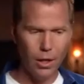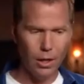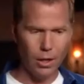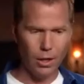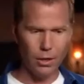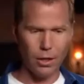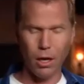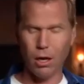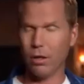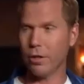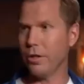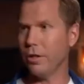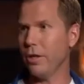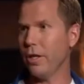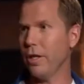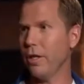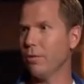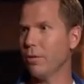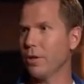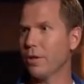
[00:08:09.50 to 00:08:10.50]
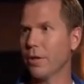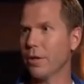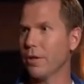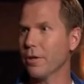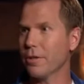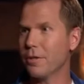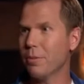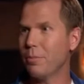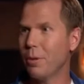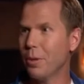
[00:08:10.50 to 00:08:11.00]
Call of Duty
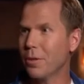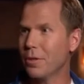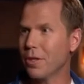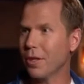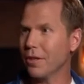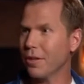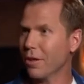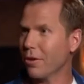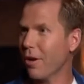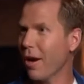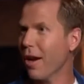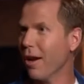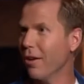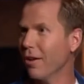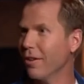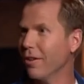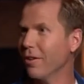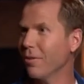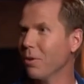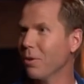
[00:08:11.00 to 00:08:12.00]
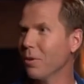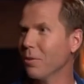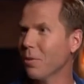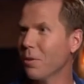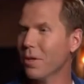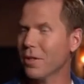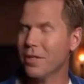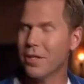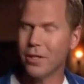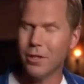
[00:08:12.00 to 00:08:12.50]
returns to boots on the ground in World
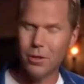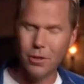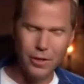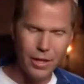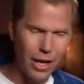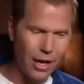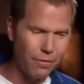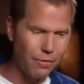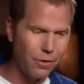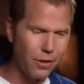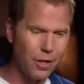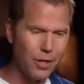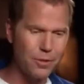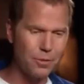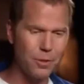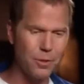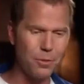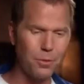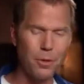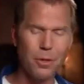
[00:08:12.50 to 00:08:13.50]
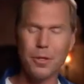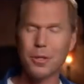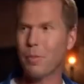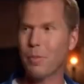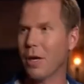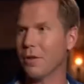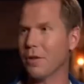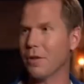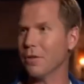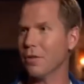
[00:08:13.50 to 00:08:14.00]
War II, and that for us was really
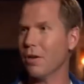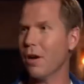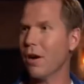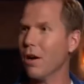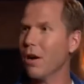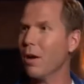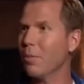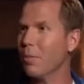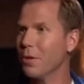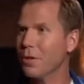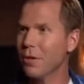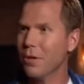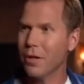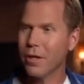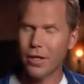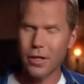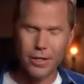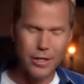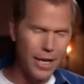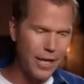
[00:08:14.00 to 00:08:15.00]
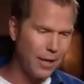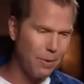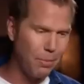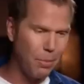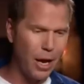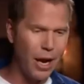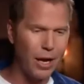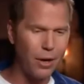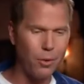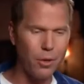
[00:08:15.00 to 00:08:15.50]
special. Our opportunity to take it
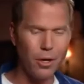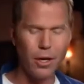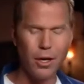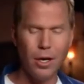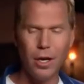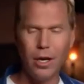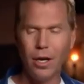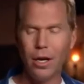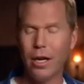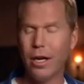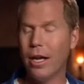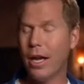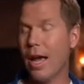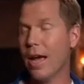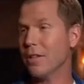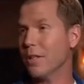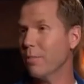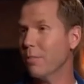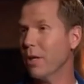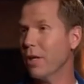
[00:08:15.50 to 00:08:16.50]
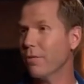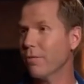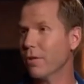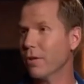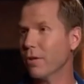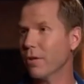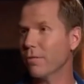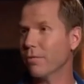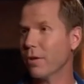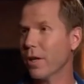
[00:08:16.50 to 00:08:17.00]
back where it hasn't been
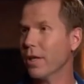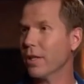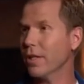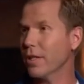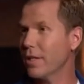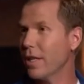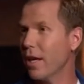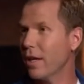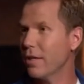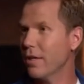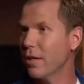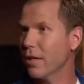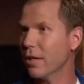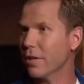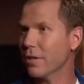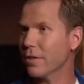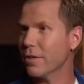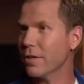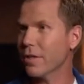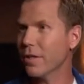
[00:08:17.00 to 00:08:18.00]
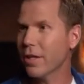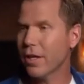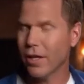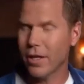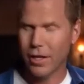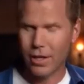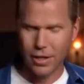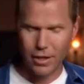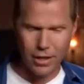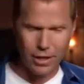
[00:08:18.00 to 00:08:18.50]
for, frankly, 10 years.
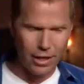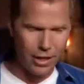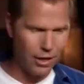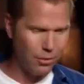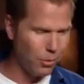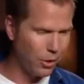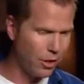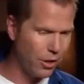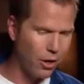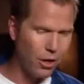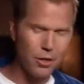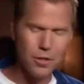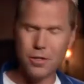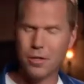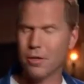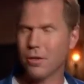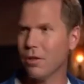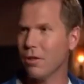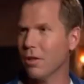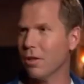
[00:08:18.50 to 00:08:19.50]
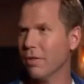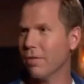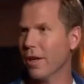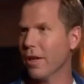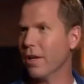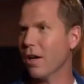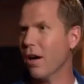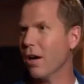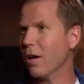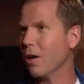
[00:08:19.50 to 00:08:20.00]
And with an arsenal of
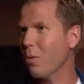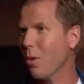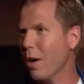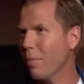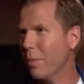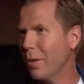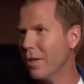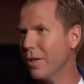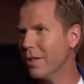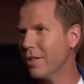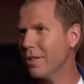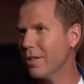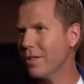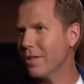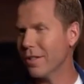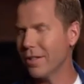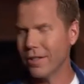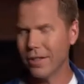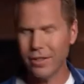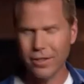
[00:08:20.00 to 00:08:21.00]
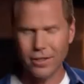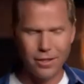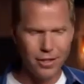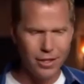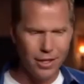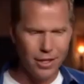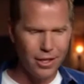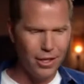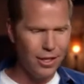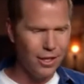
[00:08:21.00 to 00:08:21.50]
iconic weapons and
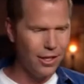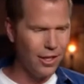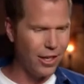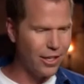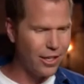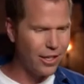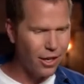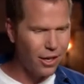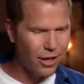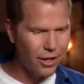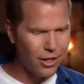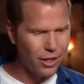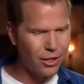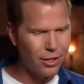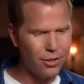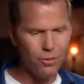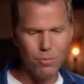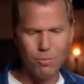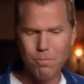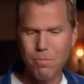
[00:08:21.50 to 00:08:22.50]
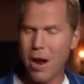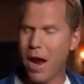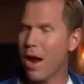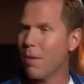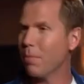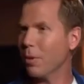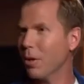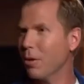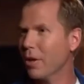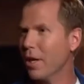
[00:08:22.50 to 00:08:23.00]
iconic
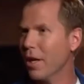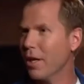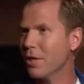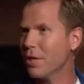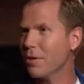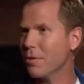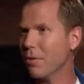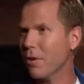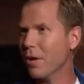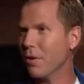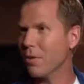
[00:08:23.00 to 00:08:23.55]
map locations around the